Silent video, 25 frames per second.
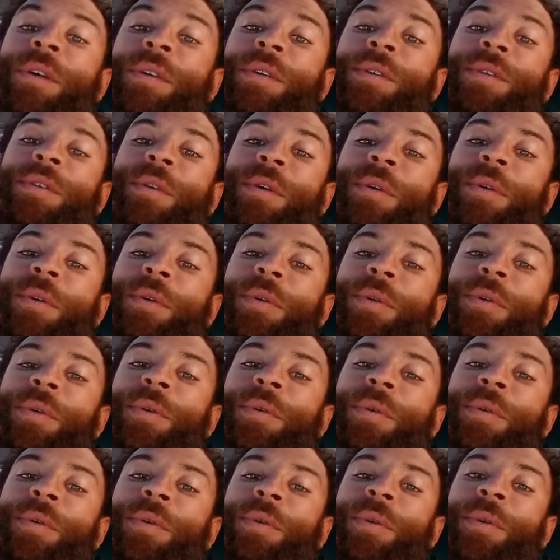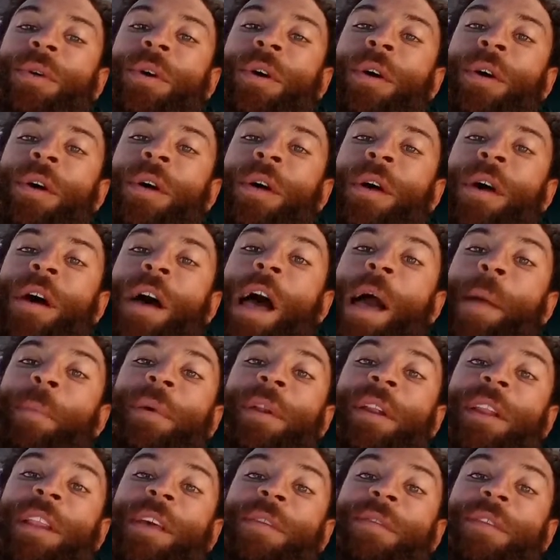So
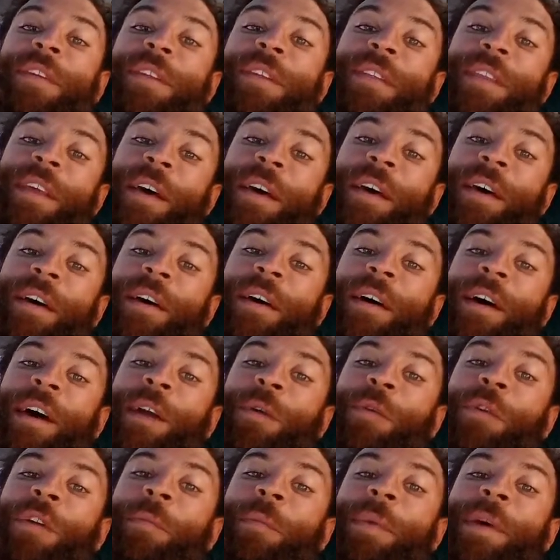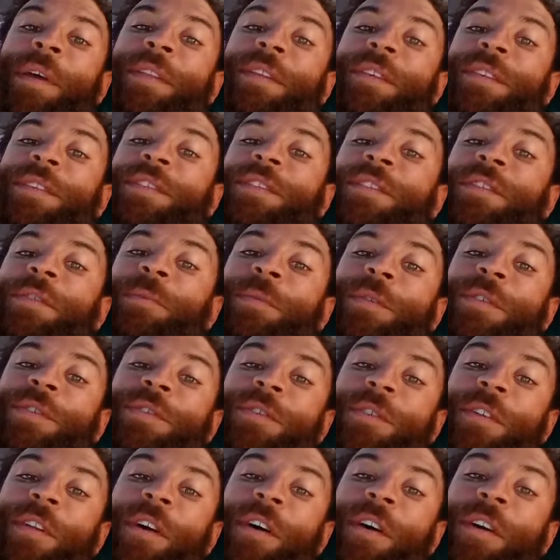I'm gonna leave it at that. I don't want to make this too
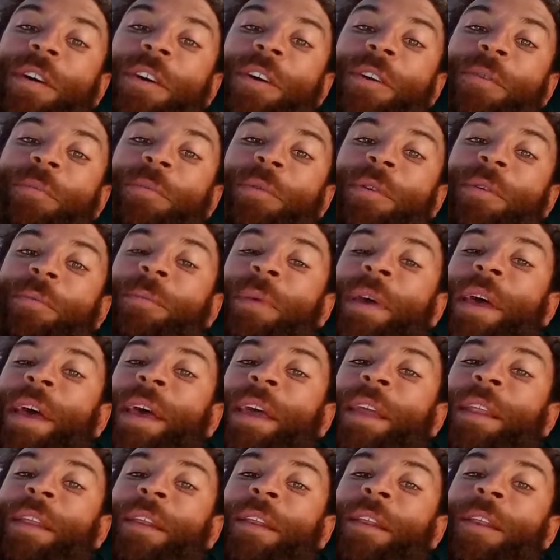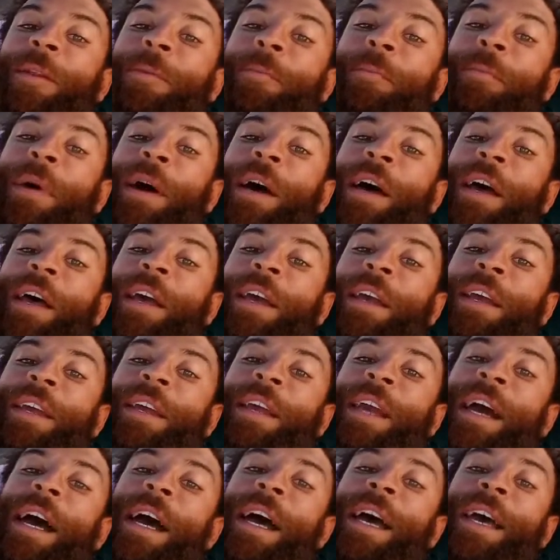much longer, but man, my
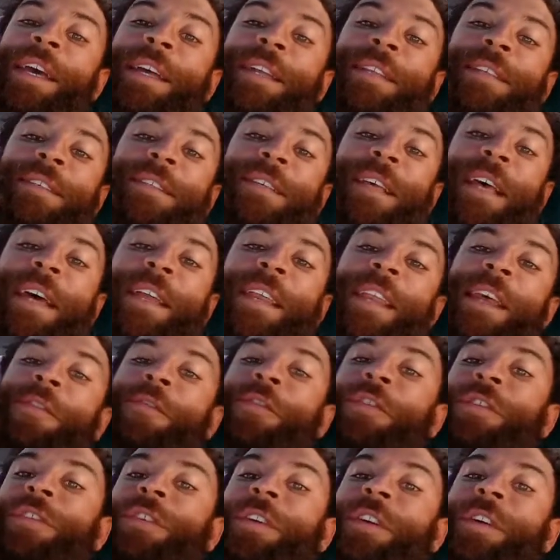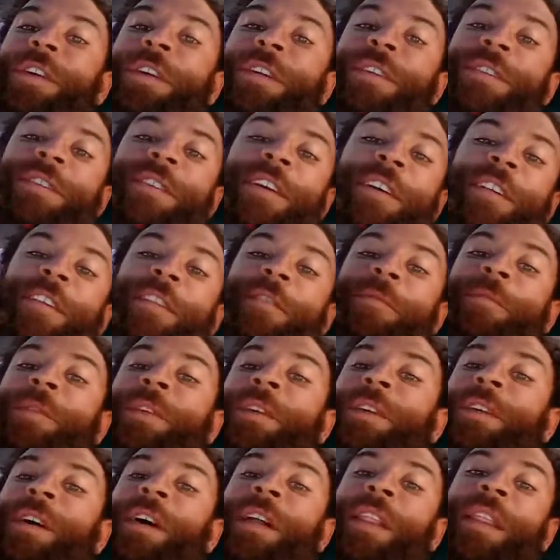guides and everything is telling
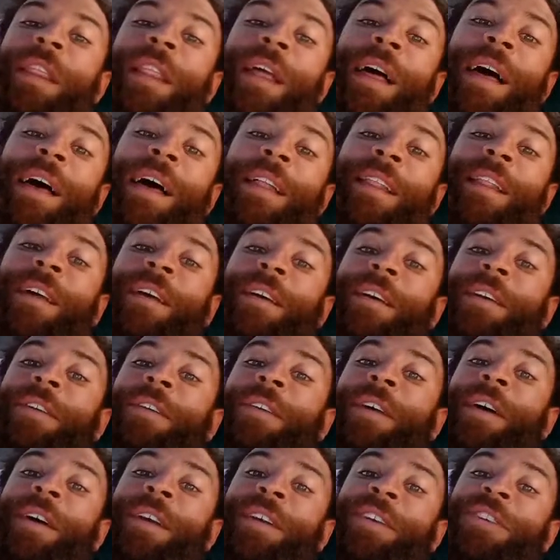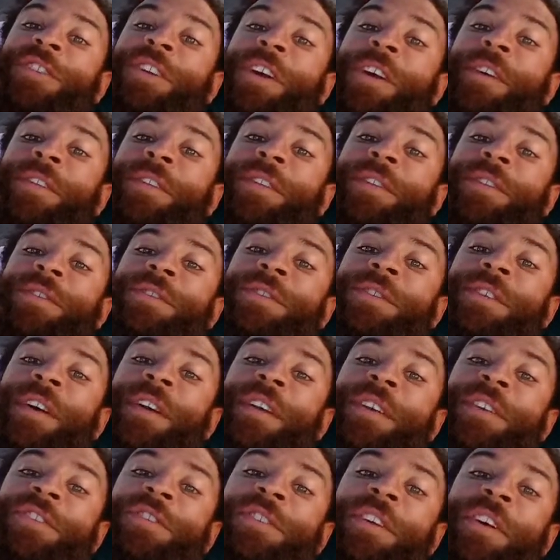me a lot. Like, you gotta share this, you
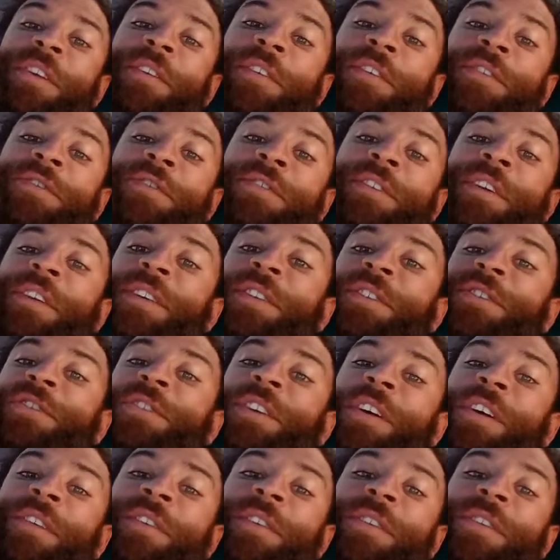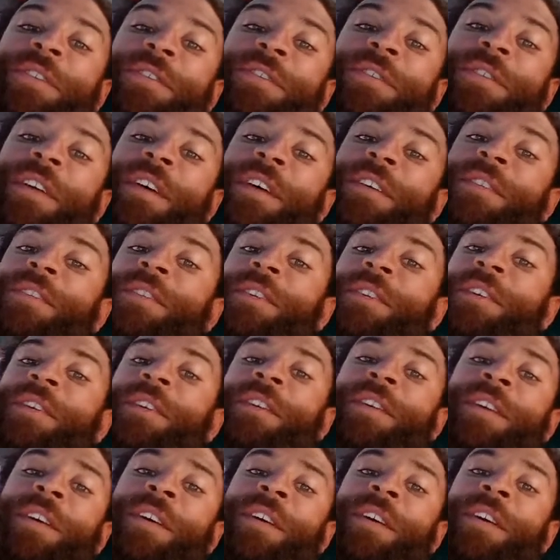gotta share this, you gotta share this. And I was
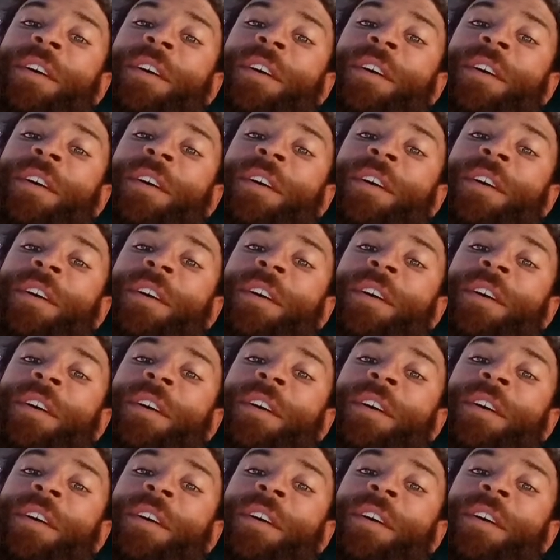like,